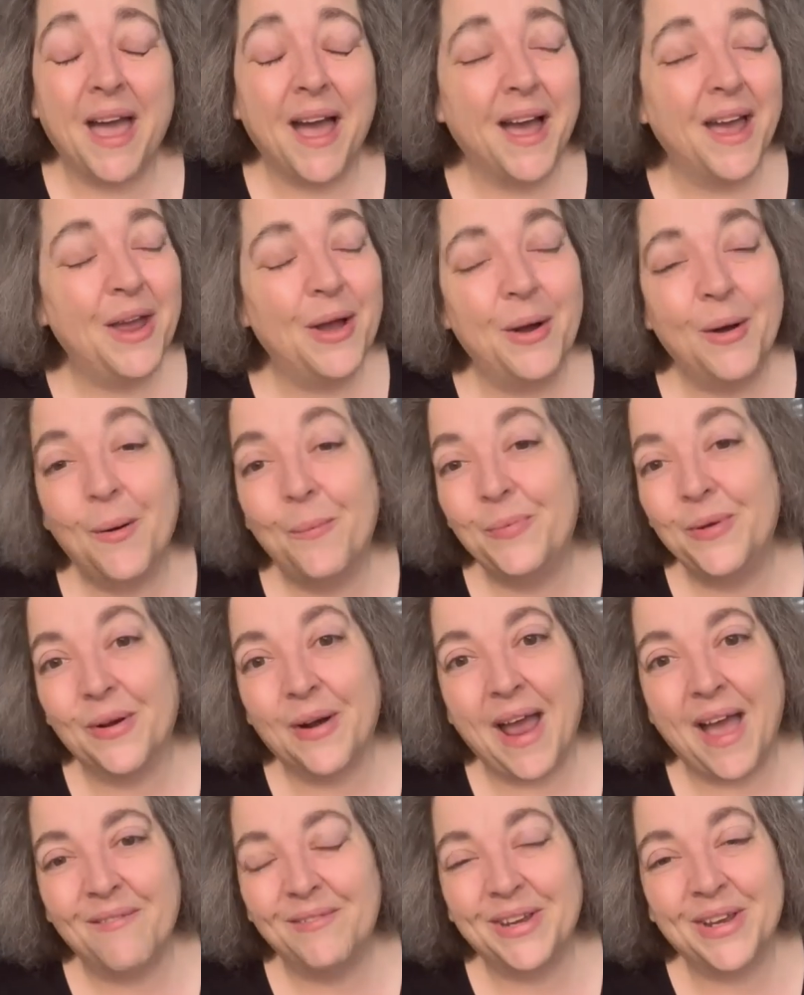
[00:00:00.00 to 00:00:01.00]
I hope
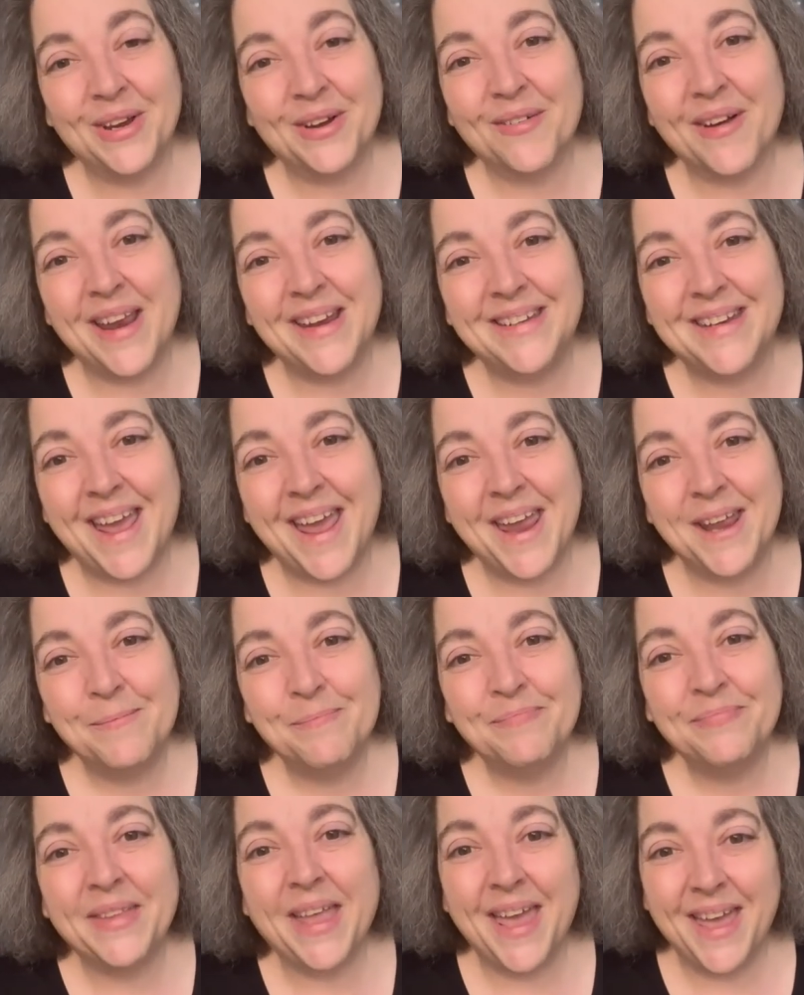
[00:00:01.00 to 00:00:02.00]
you're having a great
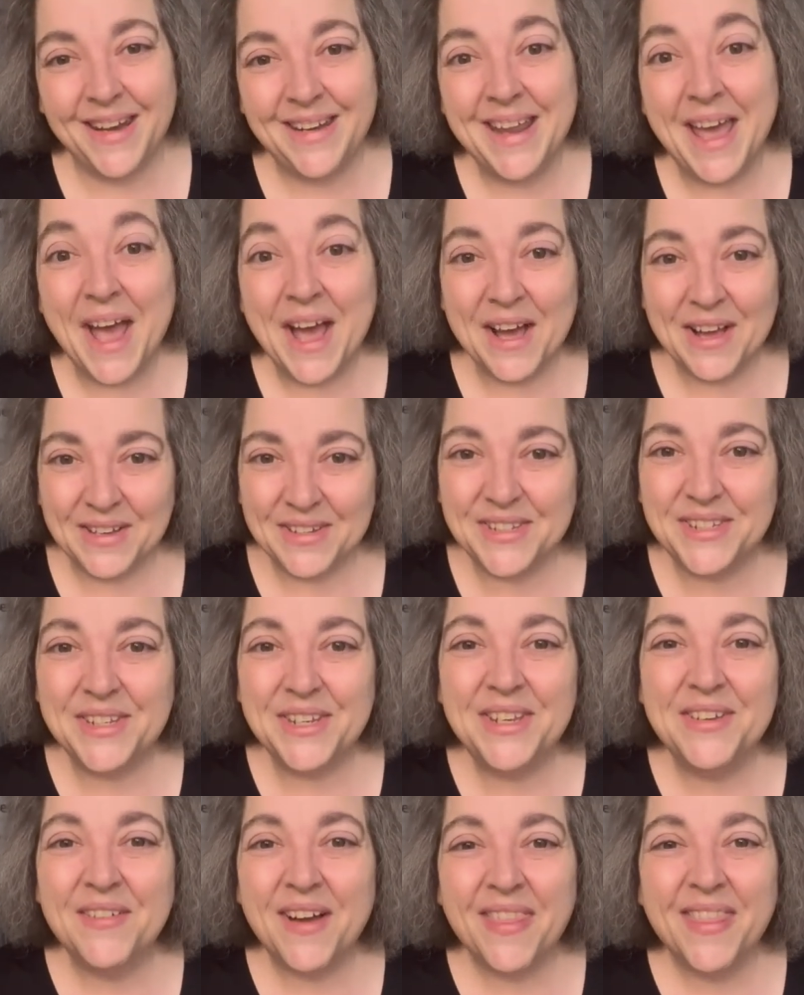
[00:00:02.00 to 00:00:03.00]
day, and I'll
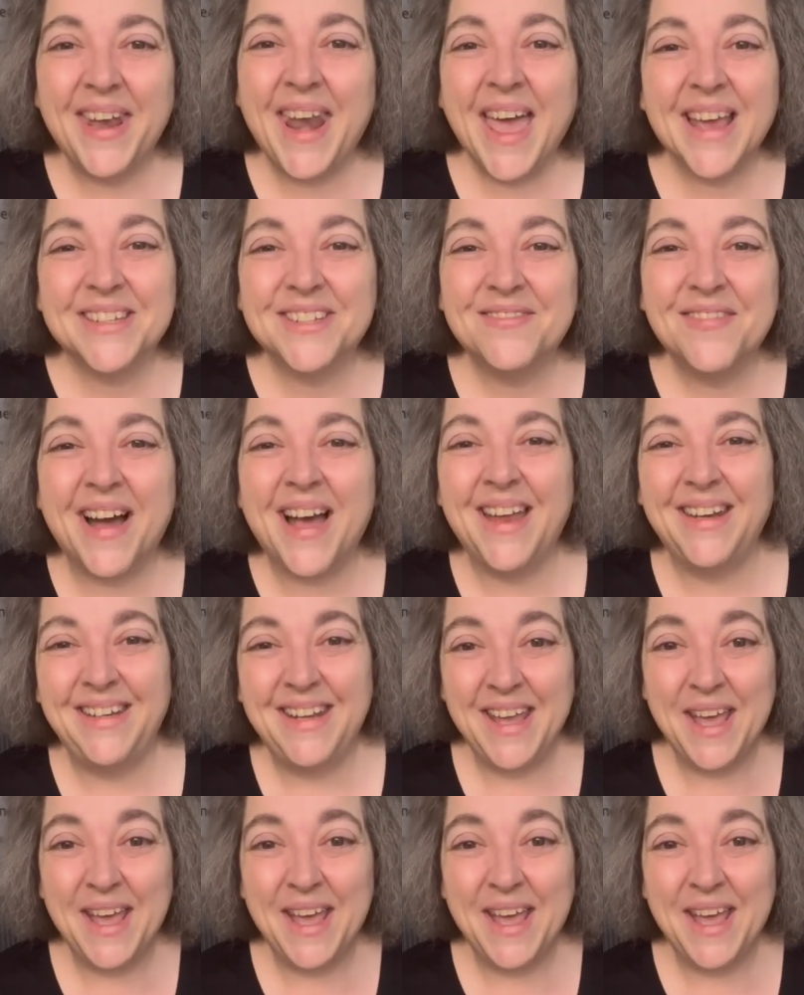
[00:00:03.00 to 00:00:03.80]
see you on the next one.